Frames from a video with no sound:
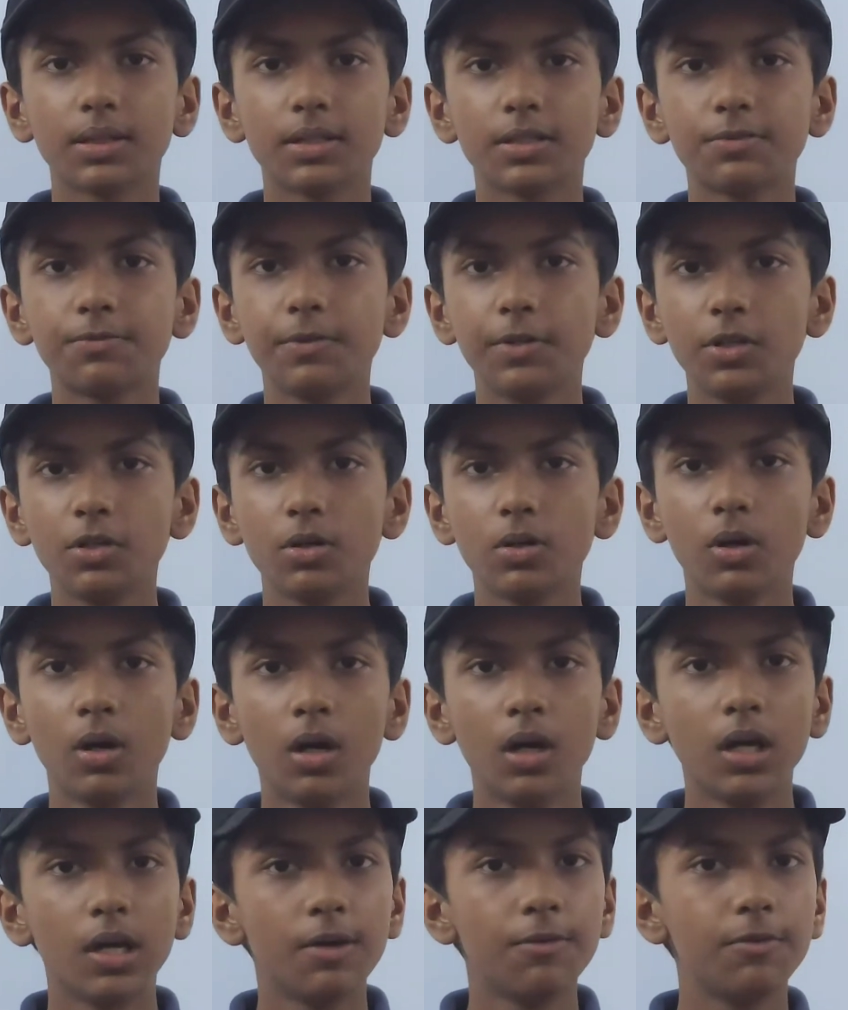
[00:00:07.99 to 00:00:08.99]
In this
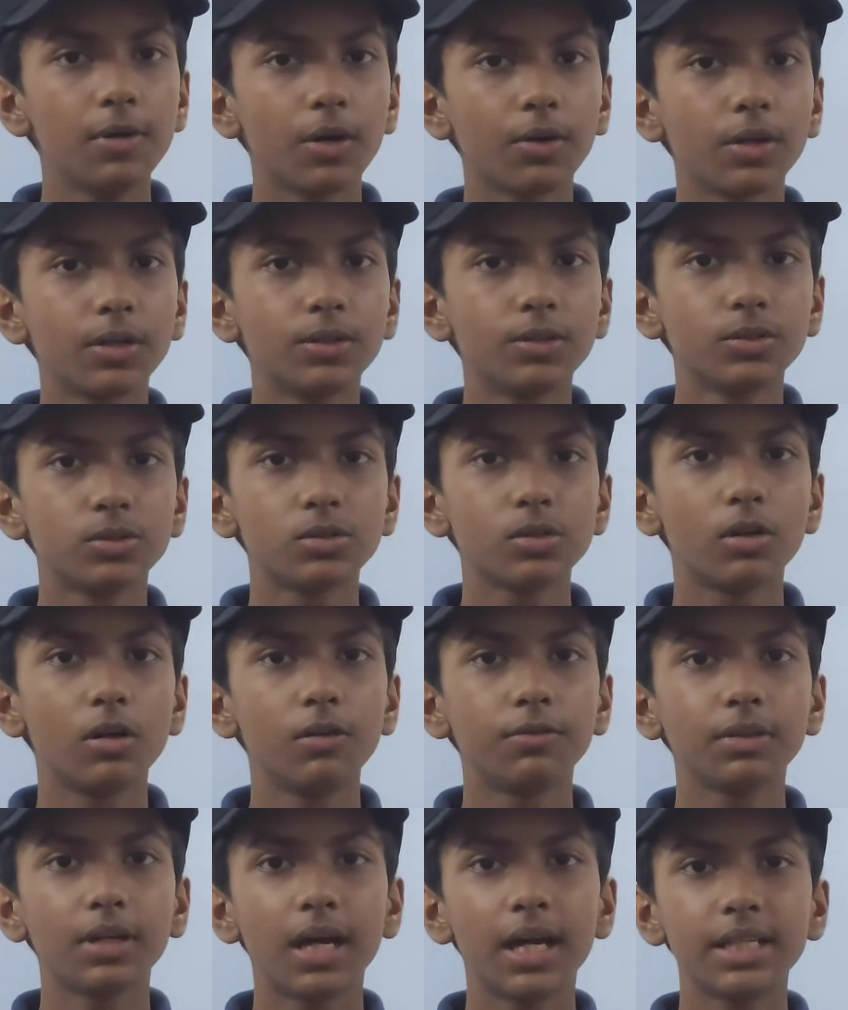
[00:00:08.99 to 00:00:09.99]
video, we are going to
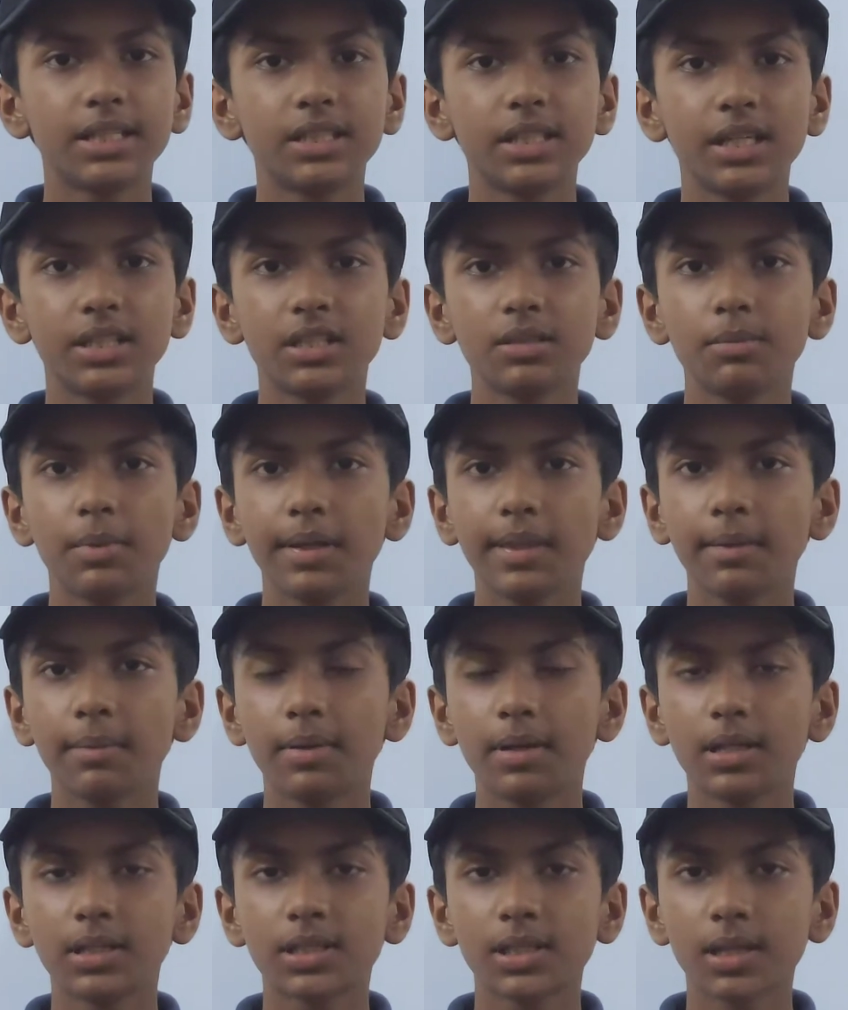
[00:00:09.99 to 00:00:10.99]
solve ICSE
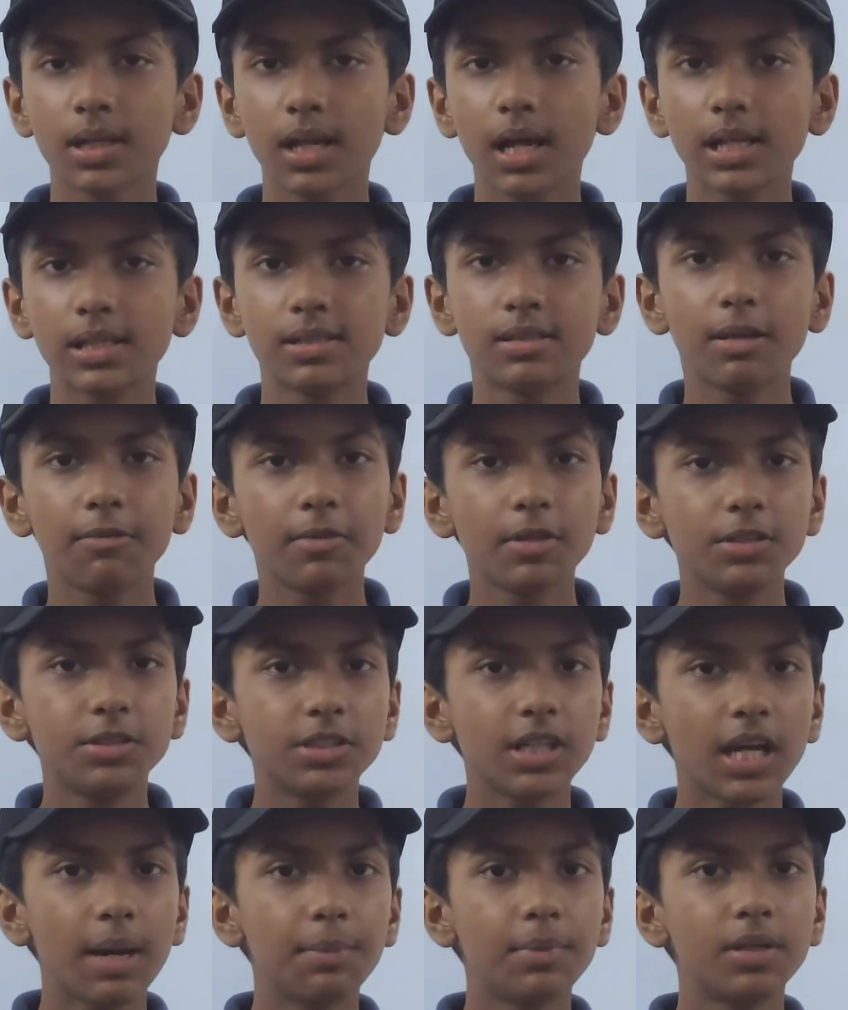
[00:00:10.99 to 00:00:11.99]
Mathematics Class 7
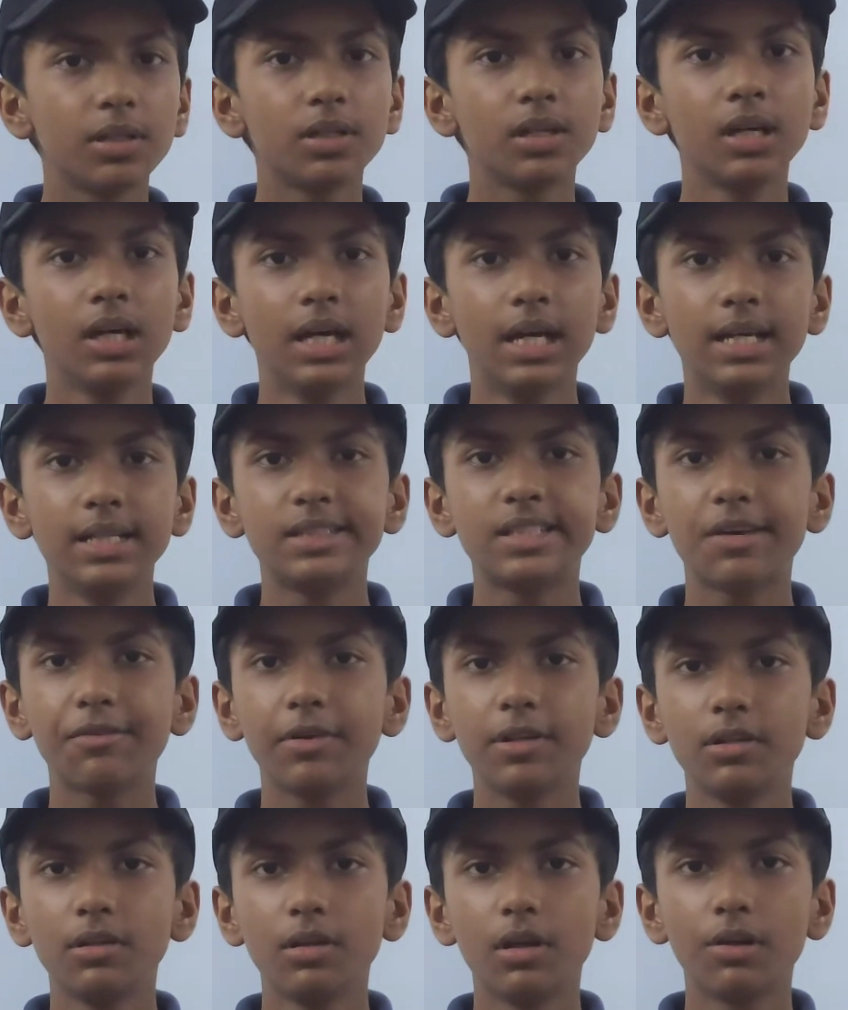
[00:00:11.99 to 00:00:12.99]
Chapter
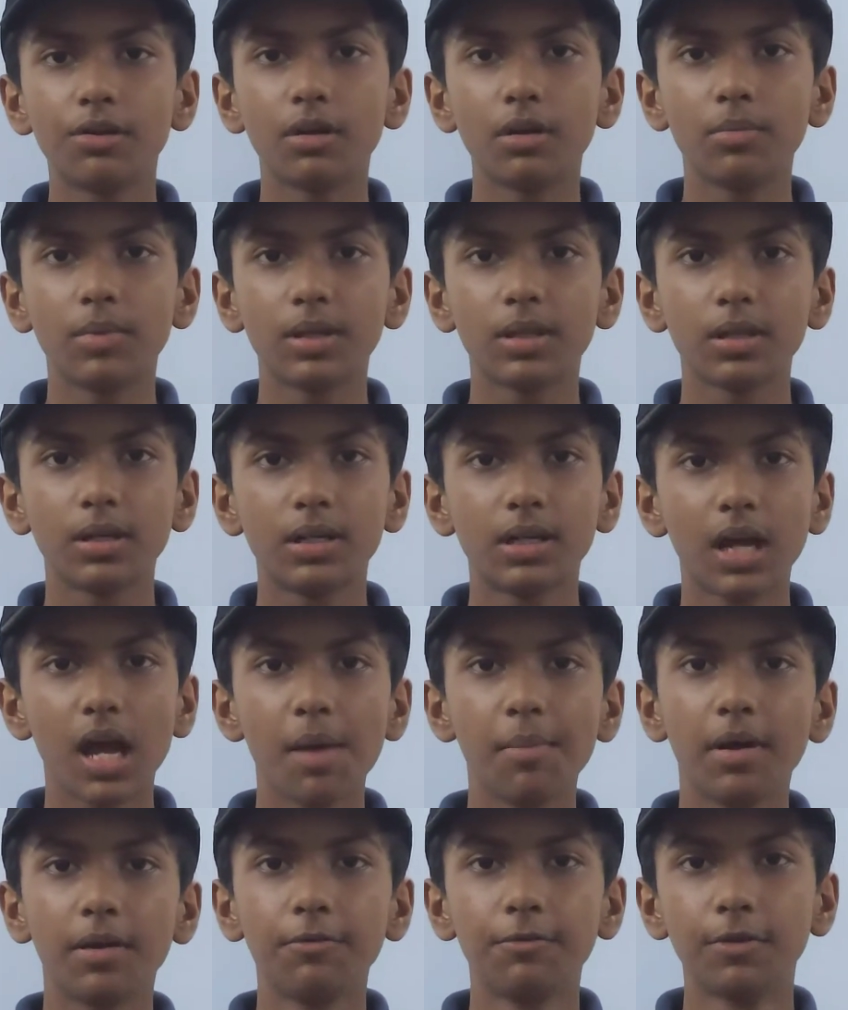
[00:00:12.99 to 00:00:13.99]
7 Unitary Method
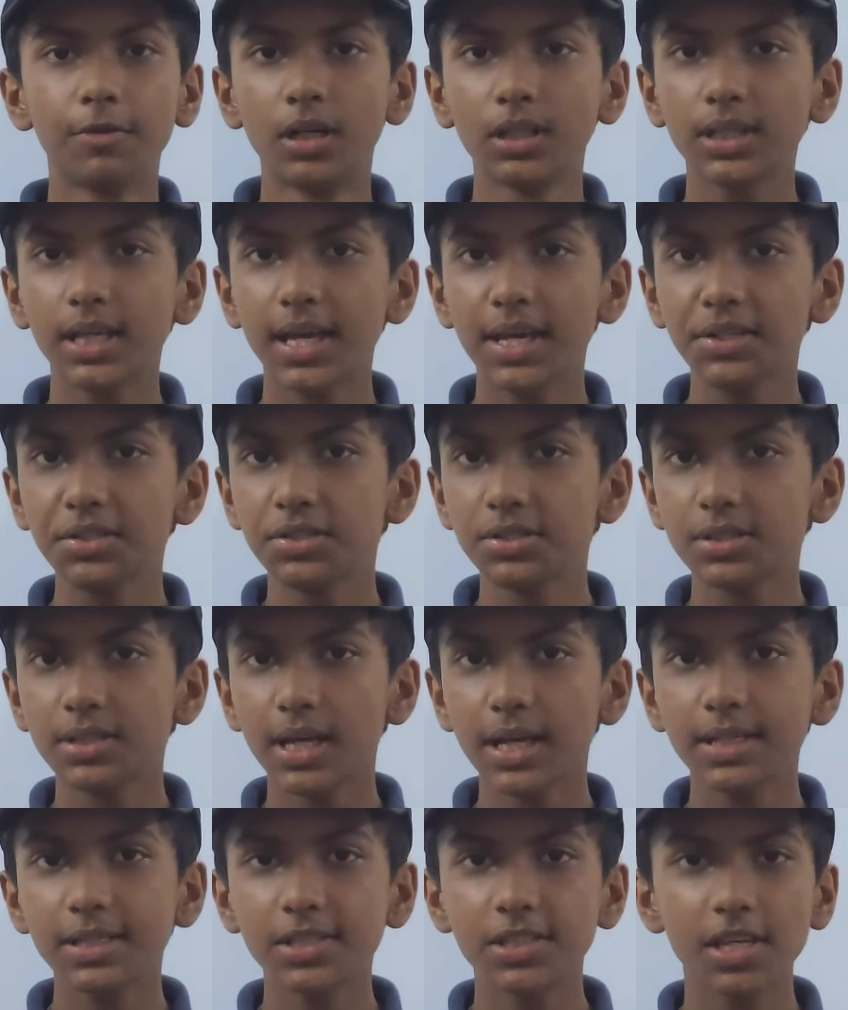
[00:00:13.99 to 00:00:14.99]
Time and Work
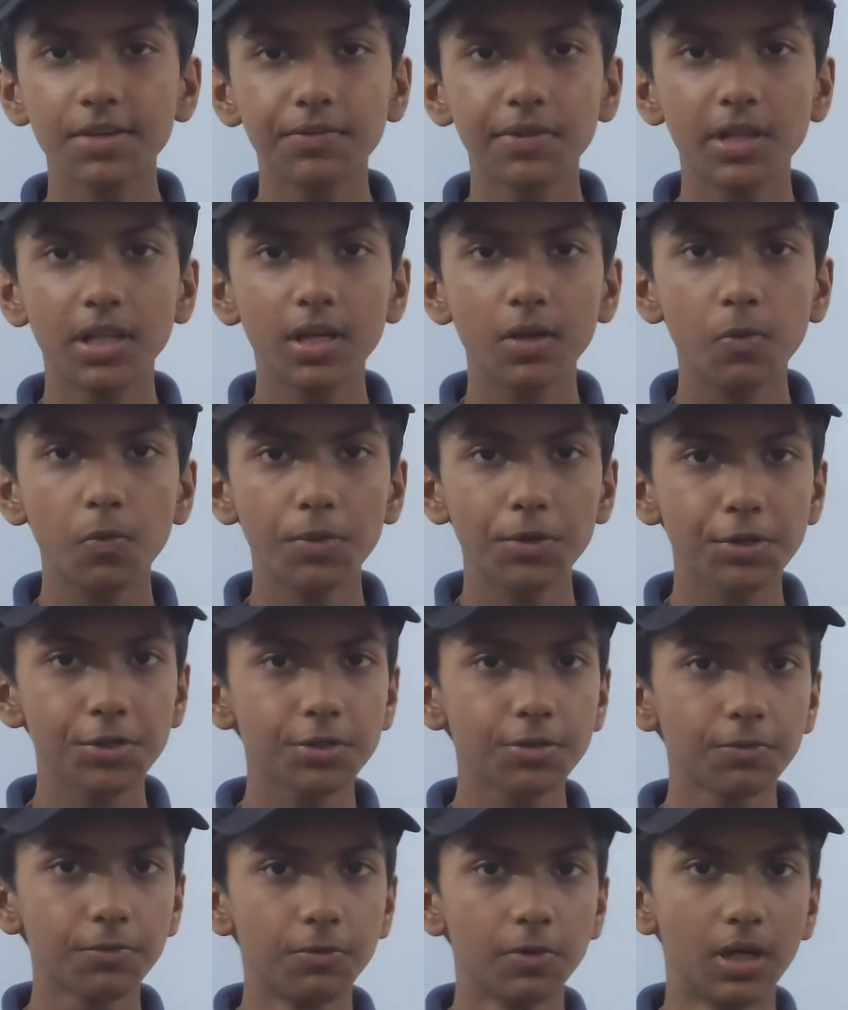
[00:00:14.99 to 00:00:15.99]
Exercise 7A
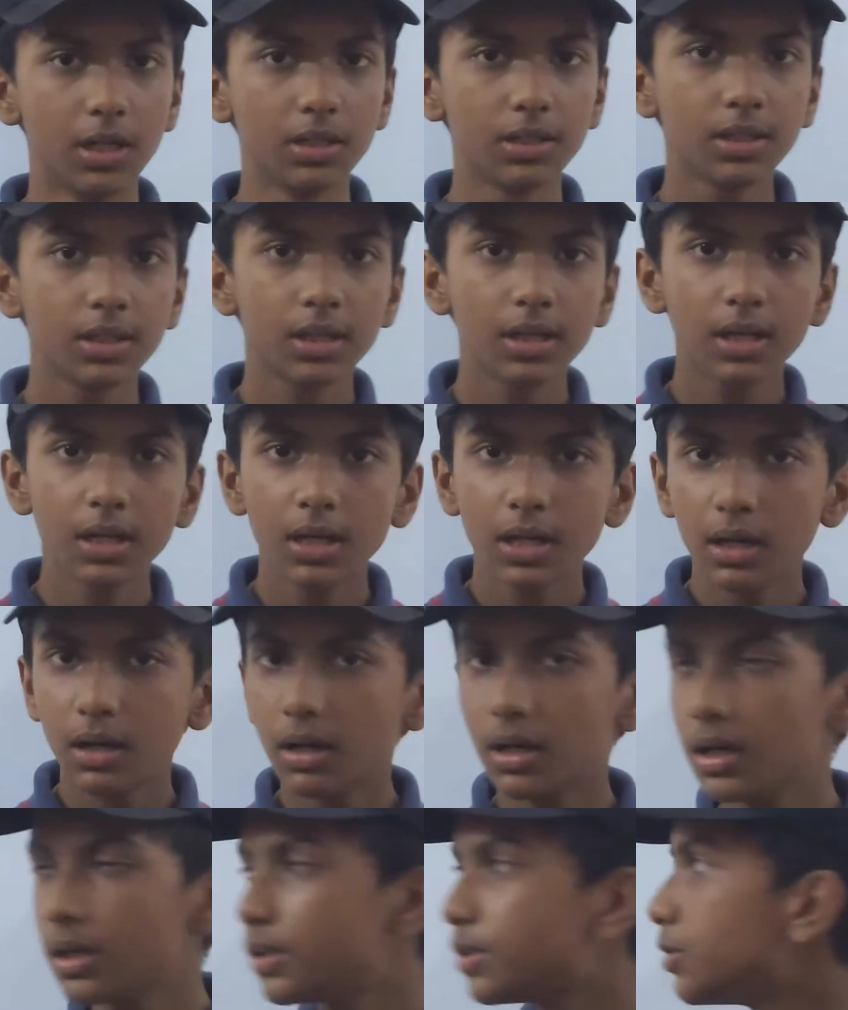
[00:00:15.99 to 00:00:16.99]
Question 1.
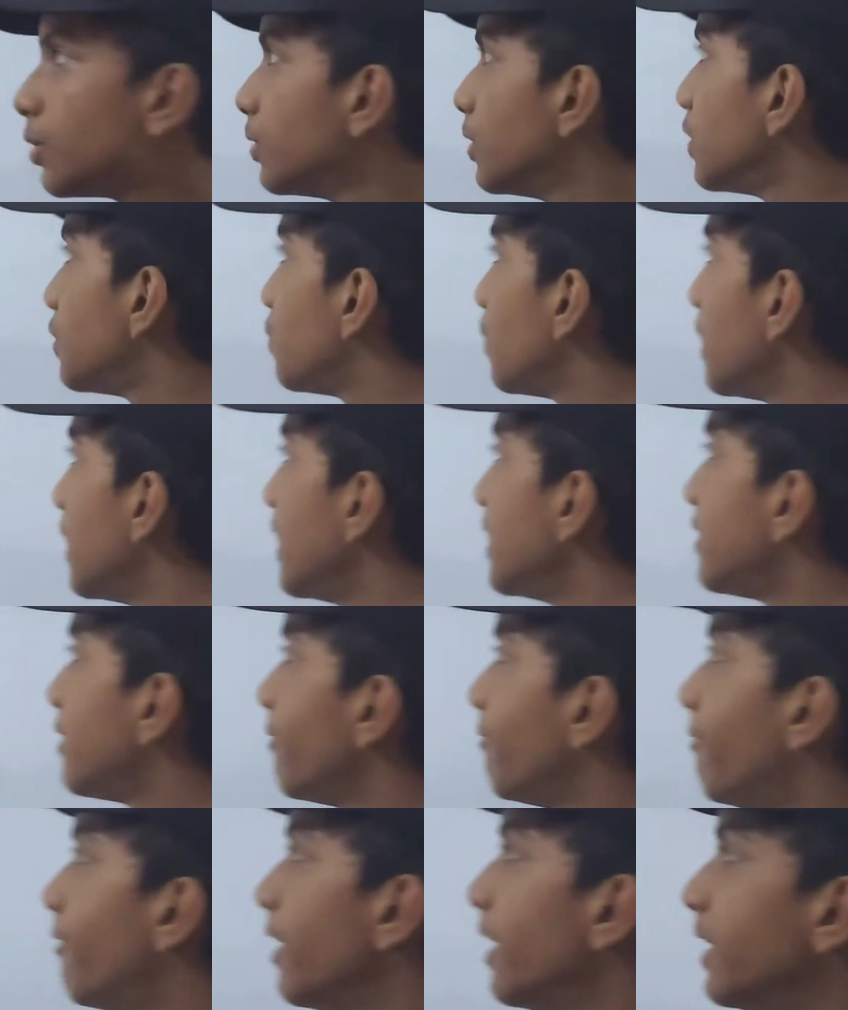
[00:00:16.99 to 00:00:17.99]
So this one
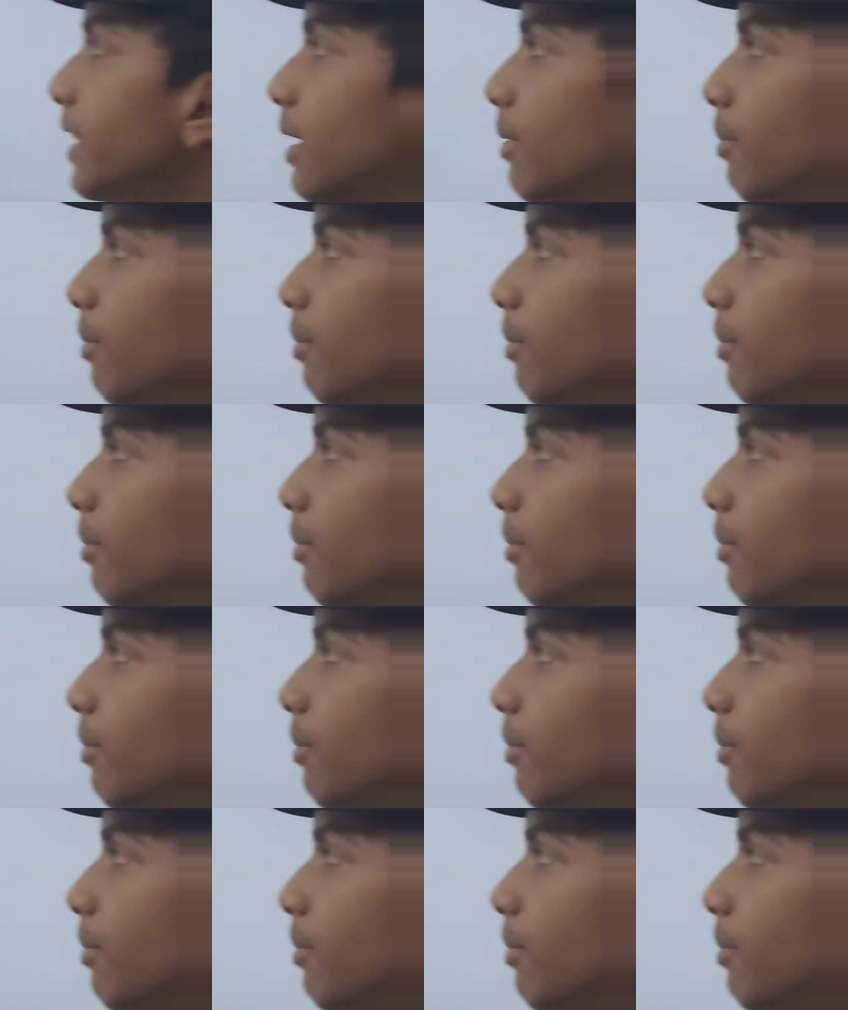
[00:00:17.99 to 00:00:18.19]
is fill